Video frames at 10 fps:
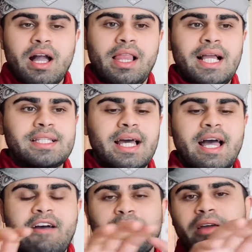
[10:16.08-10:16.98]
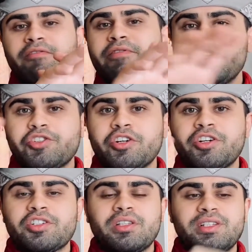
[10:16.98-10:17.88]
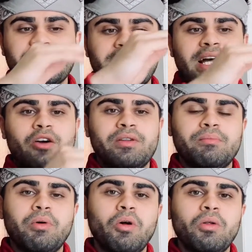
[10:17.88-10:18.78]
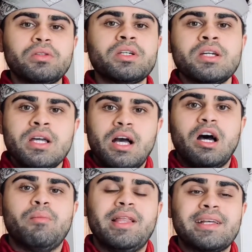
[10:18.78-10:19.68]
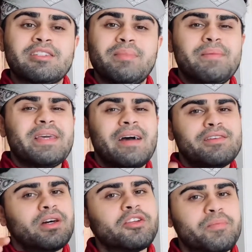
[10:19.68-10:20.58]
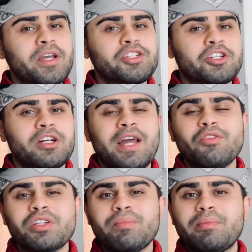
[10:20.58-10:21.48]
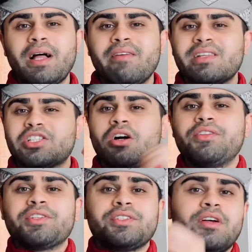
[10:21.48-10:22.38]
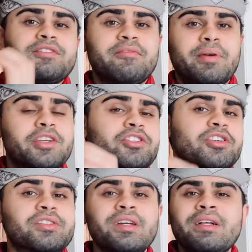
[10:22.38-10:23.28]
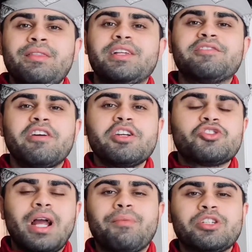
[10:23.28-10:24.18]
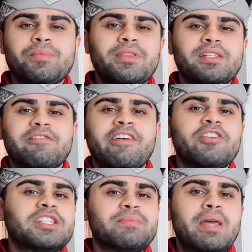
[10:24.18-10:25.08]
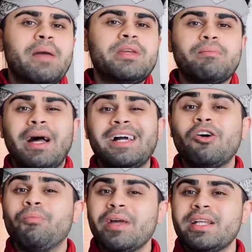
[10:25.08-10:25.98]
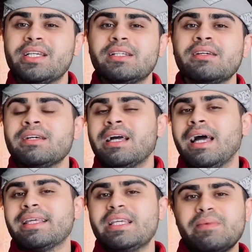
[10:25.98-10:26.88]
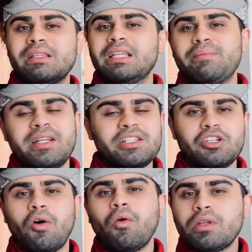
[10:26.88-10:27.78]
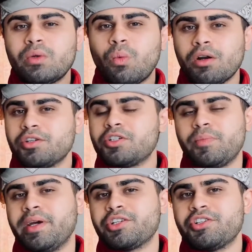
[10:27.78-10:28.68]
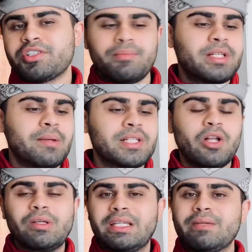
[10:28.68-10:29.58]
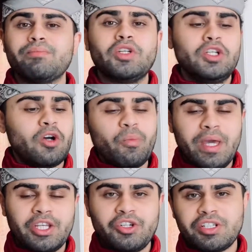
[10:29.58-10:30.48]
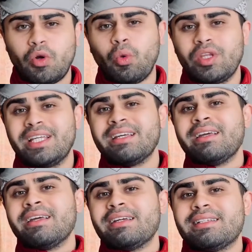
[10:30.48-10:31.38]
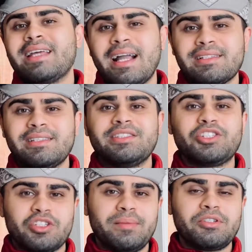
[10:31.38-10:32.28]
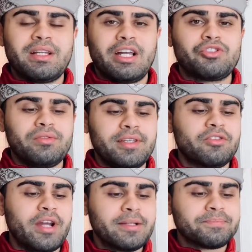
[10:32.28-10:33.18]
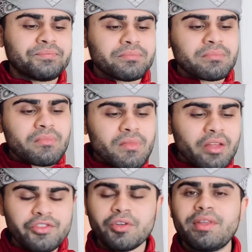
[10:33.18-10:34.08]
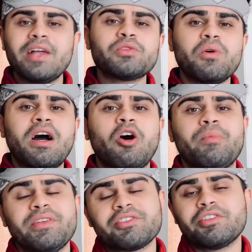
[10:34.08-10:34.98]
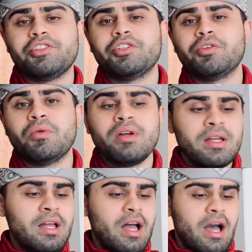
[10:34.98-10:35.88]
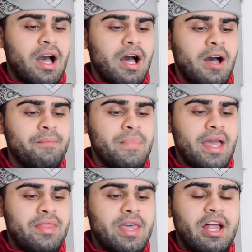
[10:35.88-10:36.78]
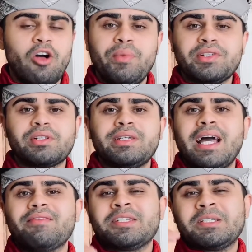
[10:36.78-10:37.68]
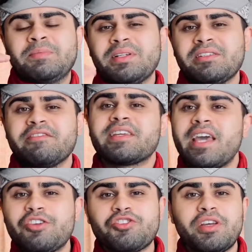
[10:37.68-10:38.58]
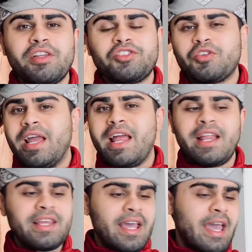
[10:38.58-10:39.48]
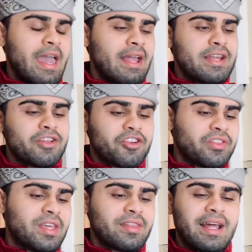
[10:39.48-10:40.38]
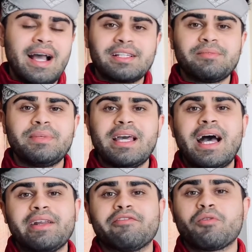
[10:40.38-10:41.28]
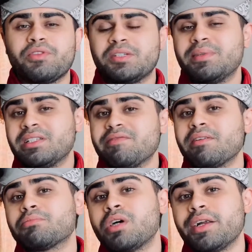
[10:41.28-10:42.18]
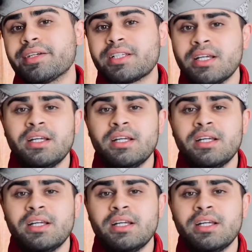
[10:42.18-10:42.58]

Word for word: I like to have my features listed out in bold. Um, I like to maybe have another picture. I know some people have like tons and tons of pictures. That's very drop shipping. That's very spammy in my opinion. I keep it limited to only one or two pictures. Sometimes I'll keep no pictures and only text and description actually, right? So that's what I'll basically do. Um, and then I'll basically have the specifications or any, any other thing that has to be added for the specific product.